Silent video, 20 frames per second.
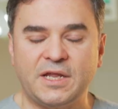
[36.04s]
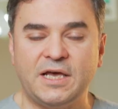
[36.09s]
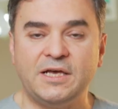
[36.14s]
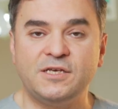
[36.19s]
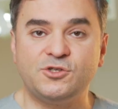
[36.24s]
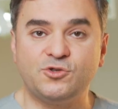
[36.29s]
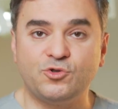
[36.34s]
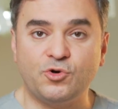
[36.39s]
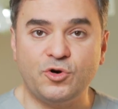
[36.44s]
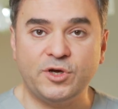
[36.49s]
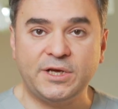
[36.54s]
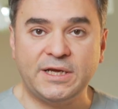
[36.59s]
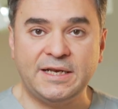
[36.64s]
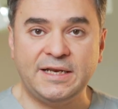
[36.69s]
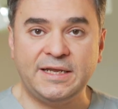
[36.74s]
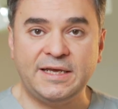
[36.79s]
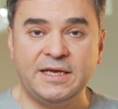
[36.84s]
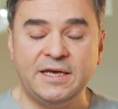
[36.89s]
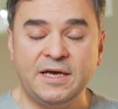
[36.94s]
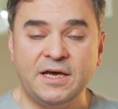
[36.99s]

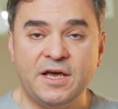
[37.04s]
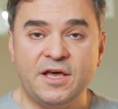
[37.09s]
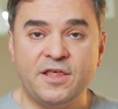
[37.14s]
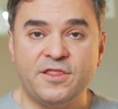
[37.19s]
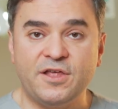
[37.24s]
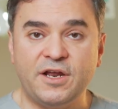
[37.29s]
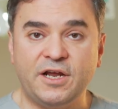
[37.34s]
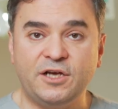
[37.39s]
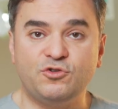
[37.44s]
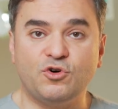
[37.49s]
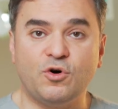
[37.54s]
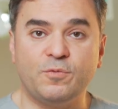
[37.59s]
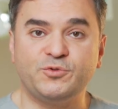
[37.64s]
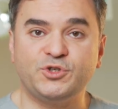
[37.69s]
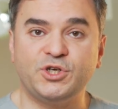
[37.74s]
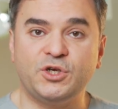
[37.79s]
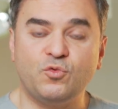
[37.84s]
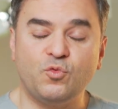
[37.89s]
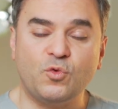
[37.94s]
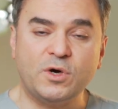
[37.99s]
Historically, the red
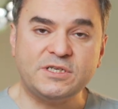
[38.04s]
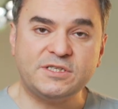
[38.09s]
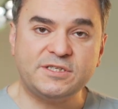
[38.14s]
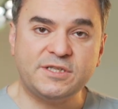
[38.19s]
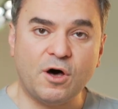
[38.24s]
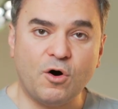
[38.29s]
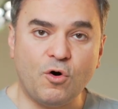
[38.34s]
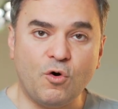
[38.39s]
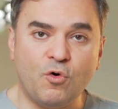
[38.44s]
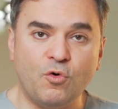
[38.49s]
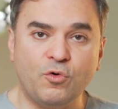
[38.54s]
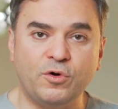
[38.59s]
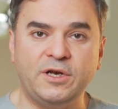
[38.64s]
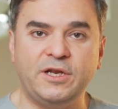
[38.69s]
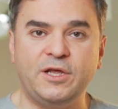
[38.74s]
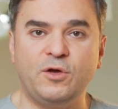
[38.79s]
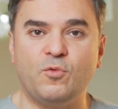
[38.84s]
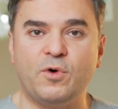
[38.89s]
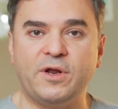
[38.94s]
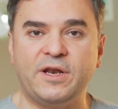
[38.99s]
option was the
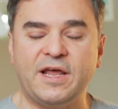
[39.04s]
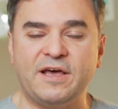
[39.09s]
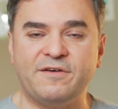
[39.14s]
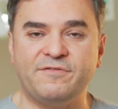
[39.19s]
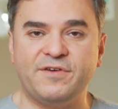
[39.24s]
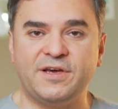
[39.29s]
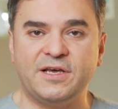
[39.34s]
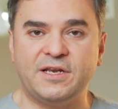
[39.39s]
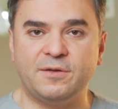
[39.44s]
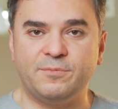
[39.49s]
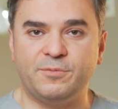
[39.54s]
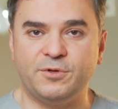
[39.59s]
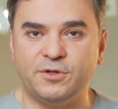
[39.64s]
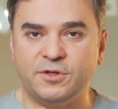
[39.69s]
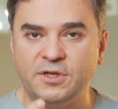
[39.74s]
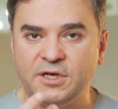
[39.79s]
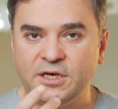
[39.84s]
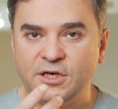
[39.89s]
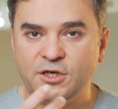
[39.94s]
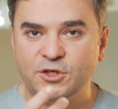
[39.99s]
only one
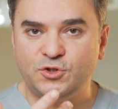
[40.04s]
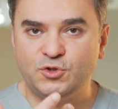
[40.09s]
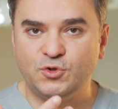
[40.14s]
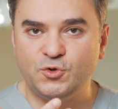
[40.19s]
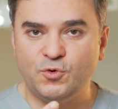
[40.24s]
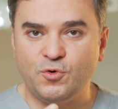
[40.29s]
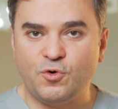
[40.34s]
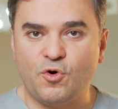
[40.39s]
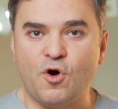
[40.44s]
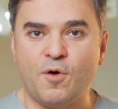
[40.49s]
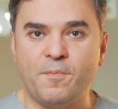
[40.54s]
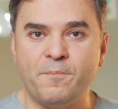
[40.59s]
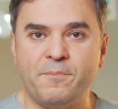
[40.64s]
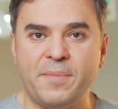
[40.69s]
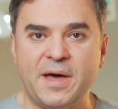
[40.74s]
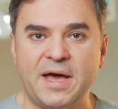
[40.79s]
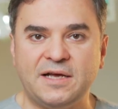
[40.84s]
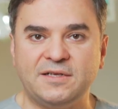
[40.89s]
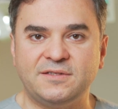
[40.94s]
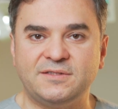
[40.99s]
available to
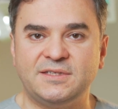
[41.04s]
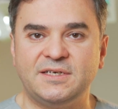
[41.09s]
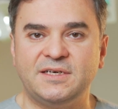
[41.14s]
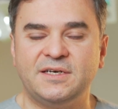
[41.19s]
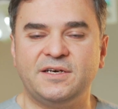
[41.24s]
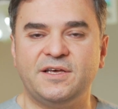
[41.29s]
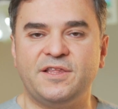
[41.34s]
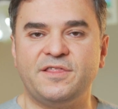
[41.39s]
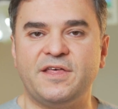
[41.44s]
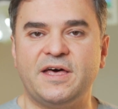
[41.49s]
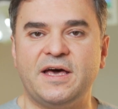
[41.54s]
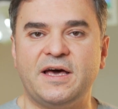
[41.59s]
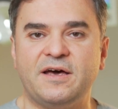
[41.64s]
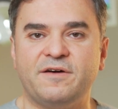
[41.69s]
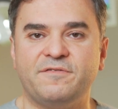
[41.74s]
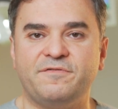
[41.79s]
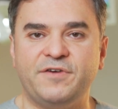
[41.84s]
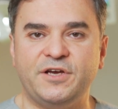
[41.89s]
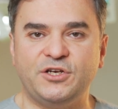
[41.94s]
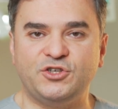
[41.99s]
combat
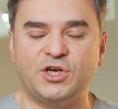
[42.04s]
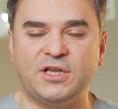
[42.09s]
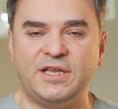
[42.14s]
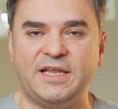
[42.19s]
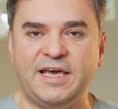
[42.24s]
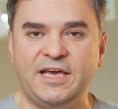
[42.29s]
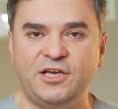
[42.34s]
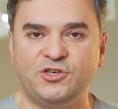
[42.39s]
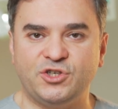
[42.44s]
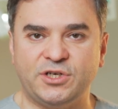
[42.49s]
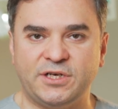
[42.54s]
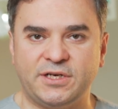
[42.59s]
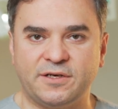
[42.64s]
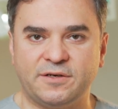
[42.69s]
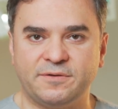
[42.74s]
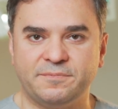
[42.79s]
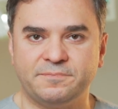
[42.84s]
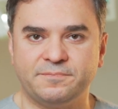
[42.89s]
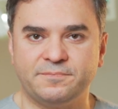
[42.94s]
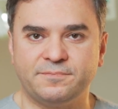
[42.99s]
the facial aging.
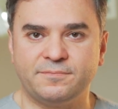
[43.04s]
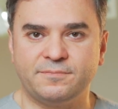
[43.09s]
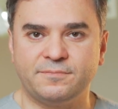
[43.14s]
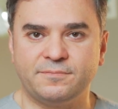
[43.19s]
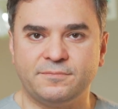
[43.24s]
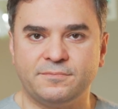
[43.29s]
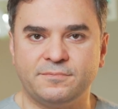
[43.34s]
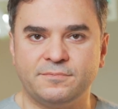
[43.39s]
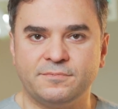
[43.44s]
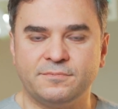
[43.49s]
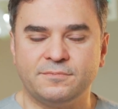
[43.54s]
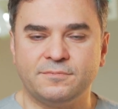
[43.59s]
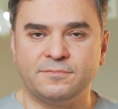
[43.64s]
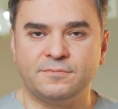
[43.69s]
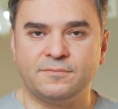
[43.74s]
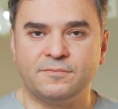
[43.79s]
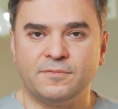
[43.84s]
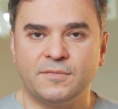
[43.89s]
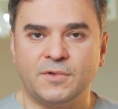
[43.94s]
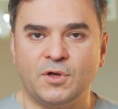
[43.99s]

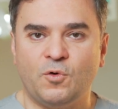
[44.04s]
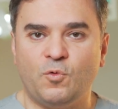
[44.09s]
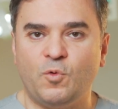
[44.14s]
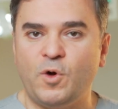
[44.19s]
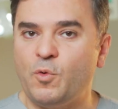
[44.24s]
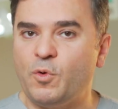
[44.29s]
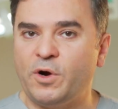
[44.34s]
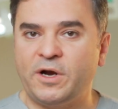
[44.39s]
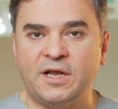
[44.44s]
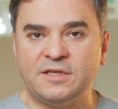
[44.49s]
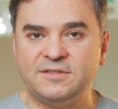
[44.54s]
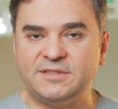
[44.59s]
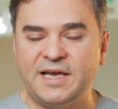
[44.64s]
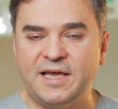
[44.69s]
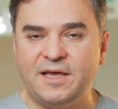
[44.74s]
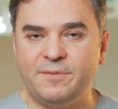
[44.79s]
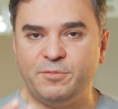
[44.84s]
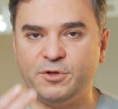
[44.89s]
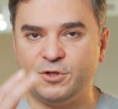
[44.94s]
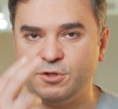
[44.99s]
We were not
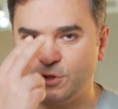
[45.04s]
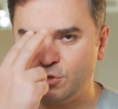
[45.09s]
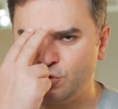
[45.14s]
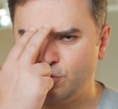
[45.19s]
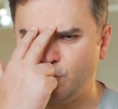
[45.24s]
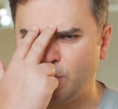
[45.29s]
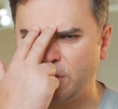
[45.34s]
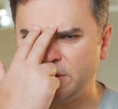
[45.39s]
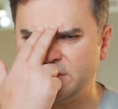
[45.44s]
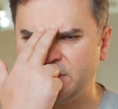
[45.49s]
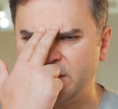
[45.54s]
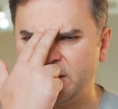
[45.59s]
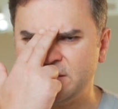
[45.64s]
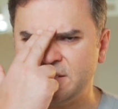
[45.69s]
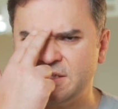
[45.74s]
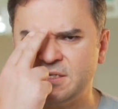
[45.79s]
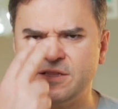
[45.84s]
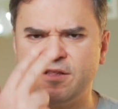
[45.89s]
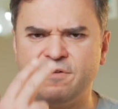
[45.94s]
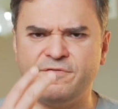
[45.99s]
able to
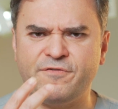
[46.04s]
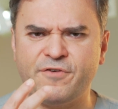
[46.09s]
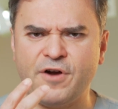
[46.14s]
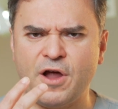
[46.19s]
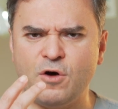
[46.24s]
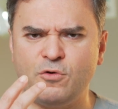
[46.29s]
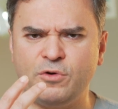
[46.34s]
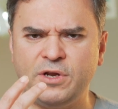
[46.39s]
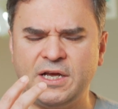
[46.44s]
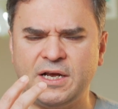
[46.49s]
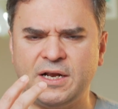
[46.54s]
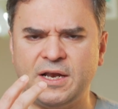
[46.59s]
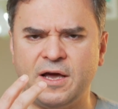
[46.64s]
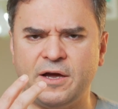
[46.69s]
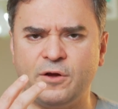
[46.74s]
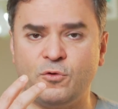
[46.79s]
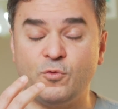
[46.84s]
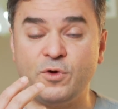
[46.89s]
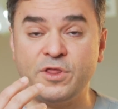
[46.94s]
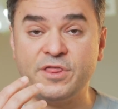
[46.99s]
address the frowning
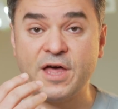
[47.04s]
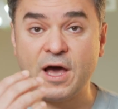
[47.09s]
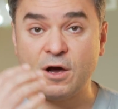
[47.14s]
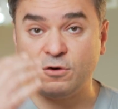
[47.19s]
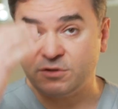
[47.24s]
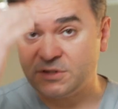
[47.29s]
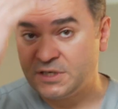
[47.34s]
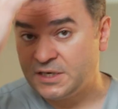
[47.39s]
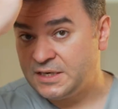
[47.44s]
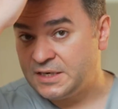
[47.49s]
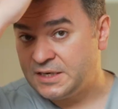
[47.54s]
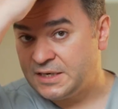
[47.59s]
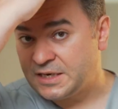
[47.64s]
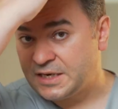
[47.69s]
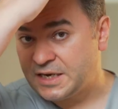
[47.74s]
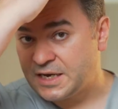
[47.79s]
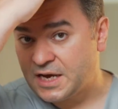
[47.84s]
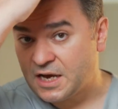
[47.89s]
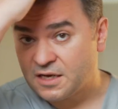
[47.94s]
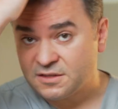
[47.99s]
line without
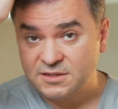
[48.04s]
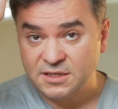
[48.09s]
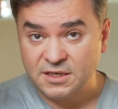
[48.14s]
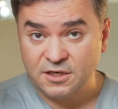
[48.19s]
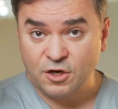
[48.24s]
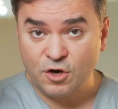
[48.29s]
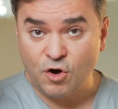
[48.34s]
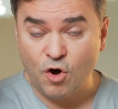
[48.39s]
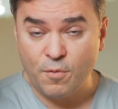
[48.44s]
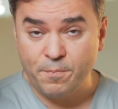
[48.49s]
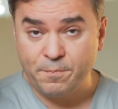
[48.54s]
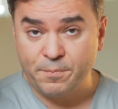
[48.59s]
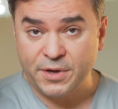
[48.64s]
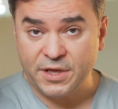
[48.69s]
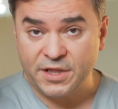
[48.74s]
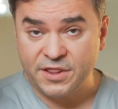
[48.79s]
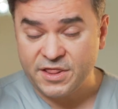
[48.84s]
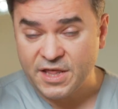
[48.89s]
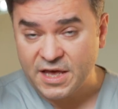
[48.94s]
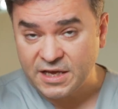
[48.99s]
cutting
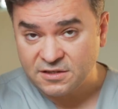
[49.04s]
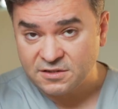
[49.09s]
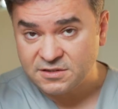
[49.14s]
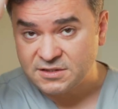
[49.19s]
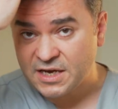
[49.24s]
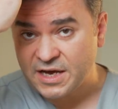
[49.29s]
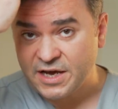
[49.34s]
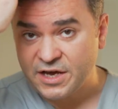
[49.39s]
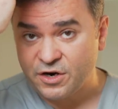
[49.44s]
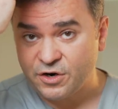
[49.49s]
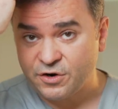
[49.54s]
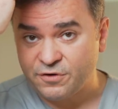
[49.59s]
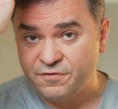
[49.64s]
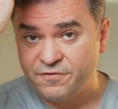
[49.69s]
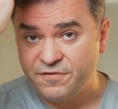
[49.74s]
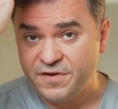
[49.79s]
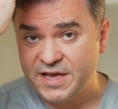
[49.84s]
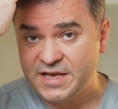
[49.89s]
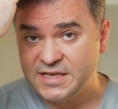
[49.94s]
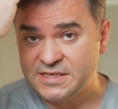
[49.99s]
open the entire
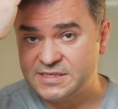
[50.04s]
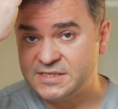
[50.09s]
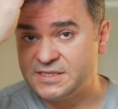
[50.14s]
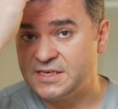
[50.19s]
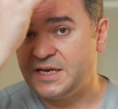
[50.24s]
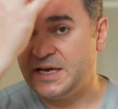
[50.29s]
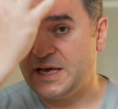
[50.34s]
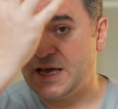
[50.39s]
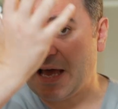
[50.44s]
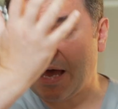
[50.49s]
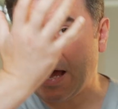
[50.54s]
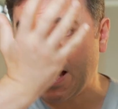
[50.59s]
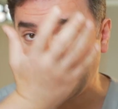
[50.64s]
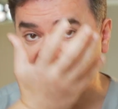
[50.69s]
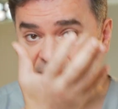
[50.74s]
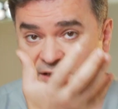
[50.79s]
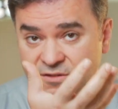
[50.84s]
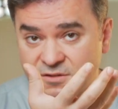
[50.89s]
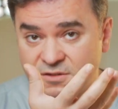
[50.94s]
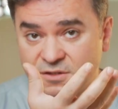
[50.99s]
face
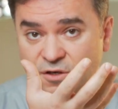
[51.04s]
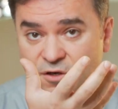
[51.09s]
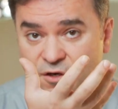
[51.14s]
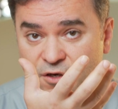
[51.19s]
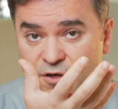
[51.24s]
and